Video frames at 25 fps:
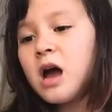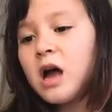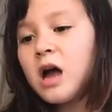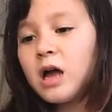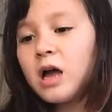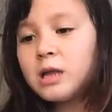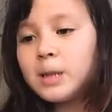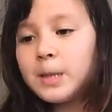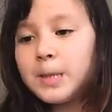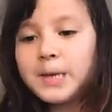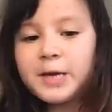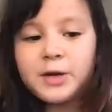
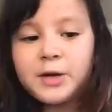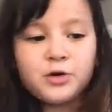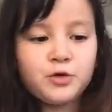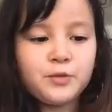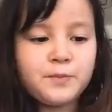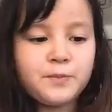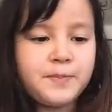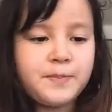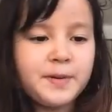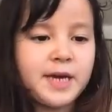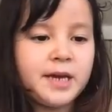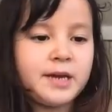A
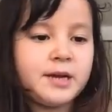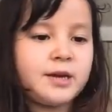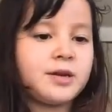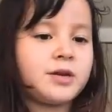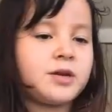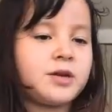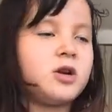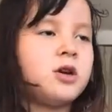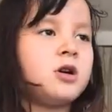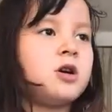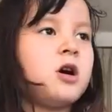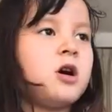little bit
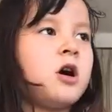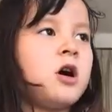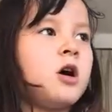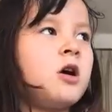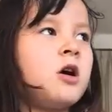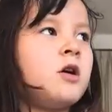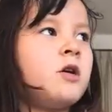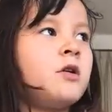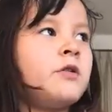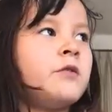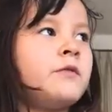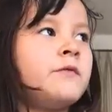
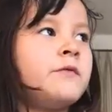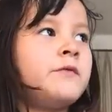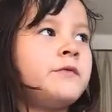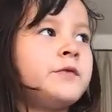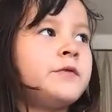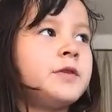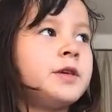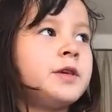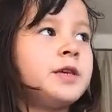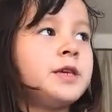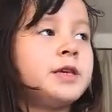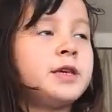of
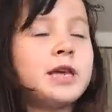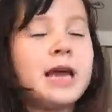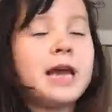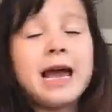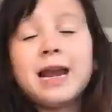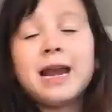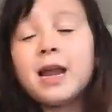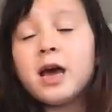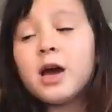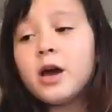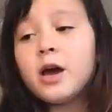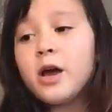
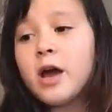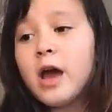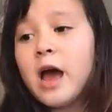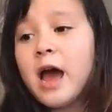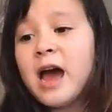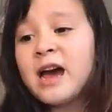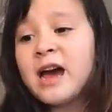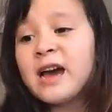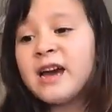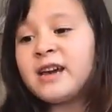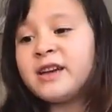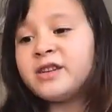yellow
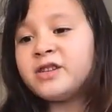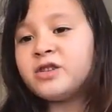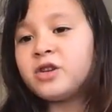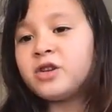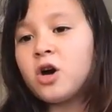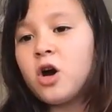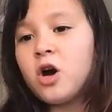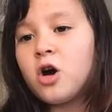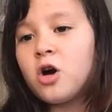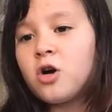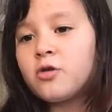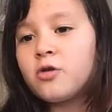and
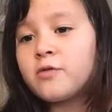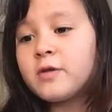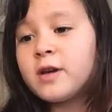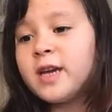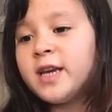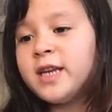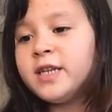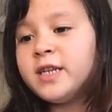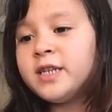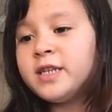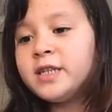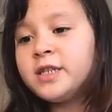
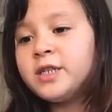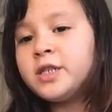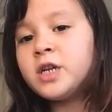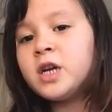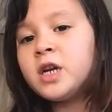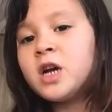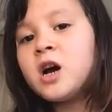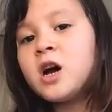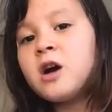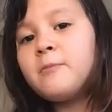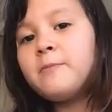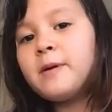orange,
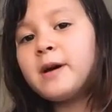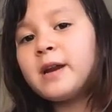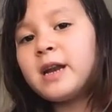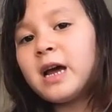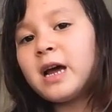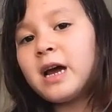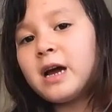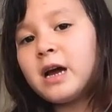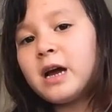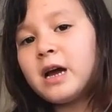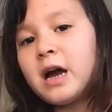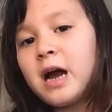but
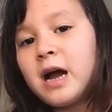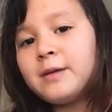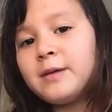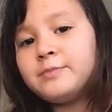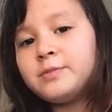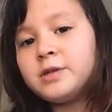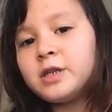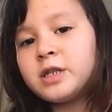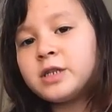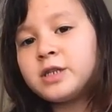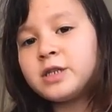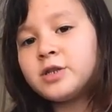
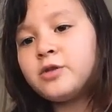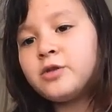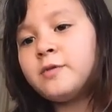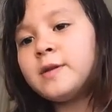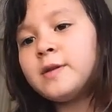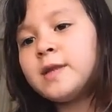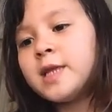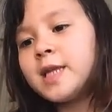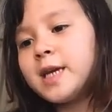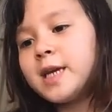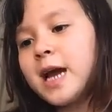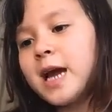I'm just
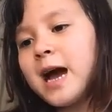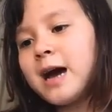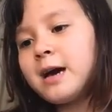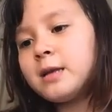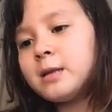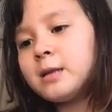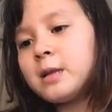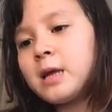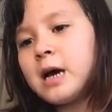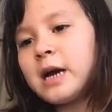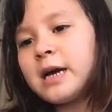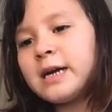doing the
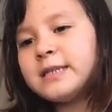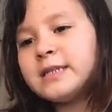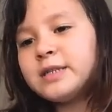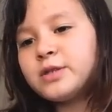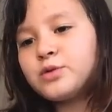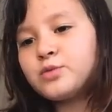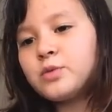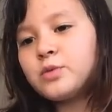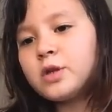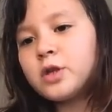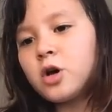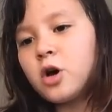
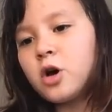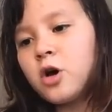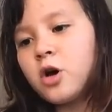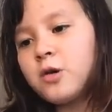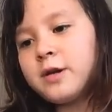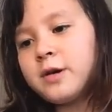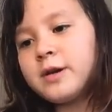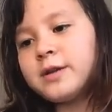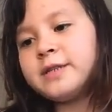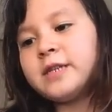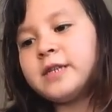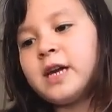outlines with
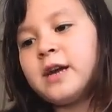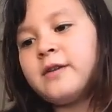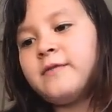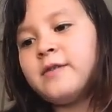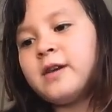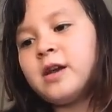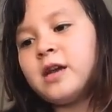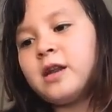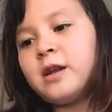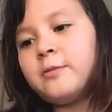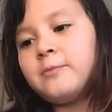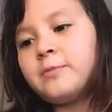orange, and
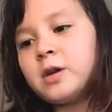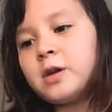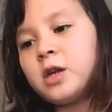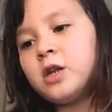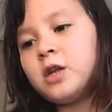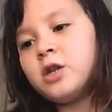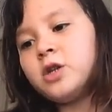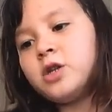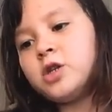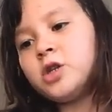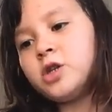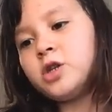then I'm
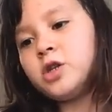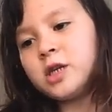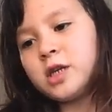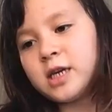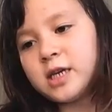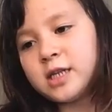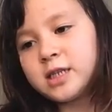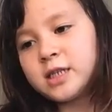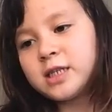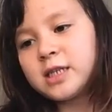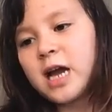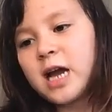gonna do
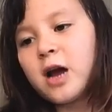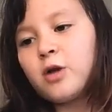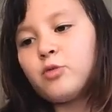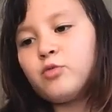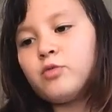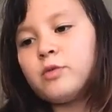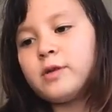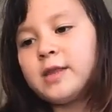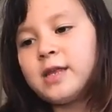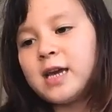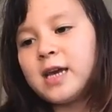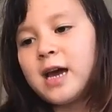the inside
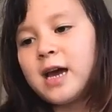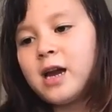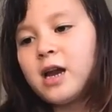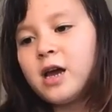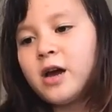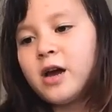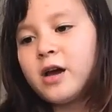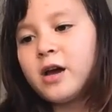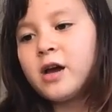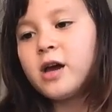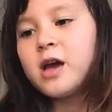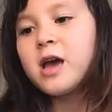with
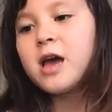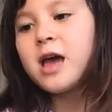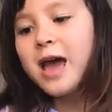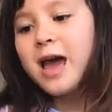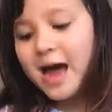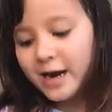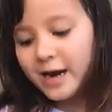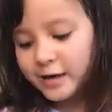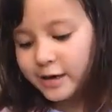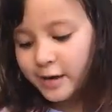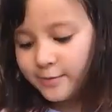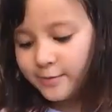yellow,
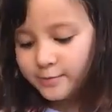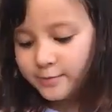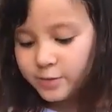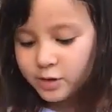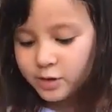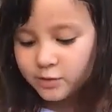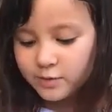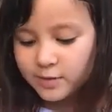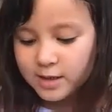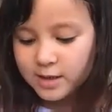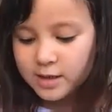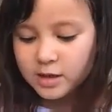and I'm
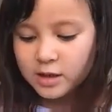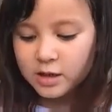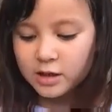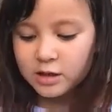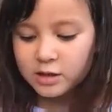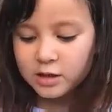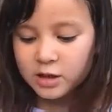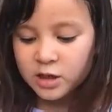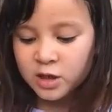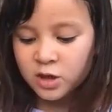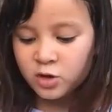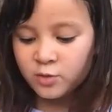doing a
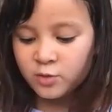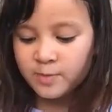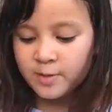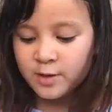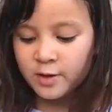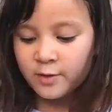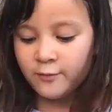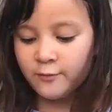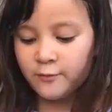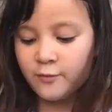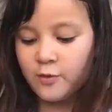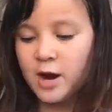little
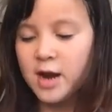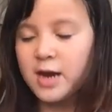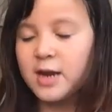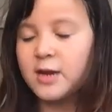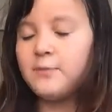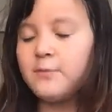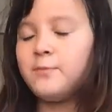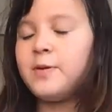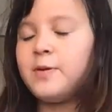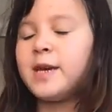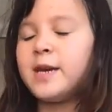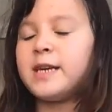bit of red
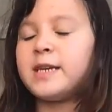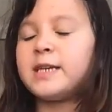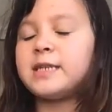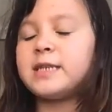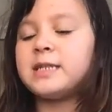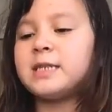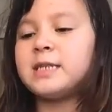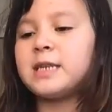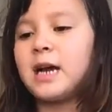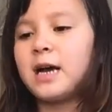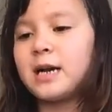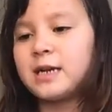and pink
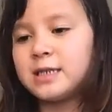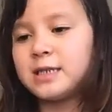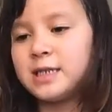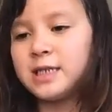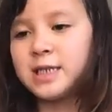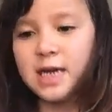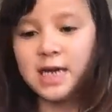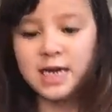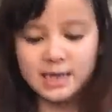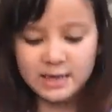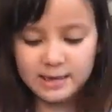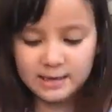
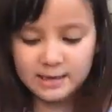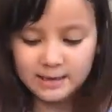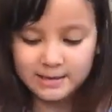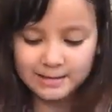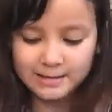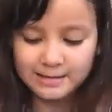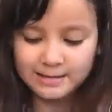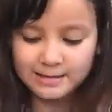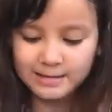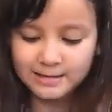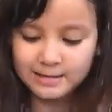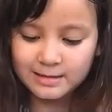
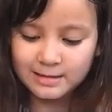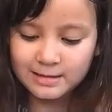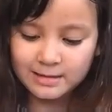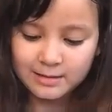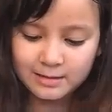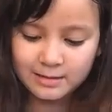sections.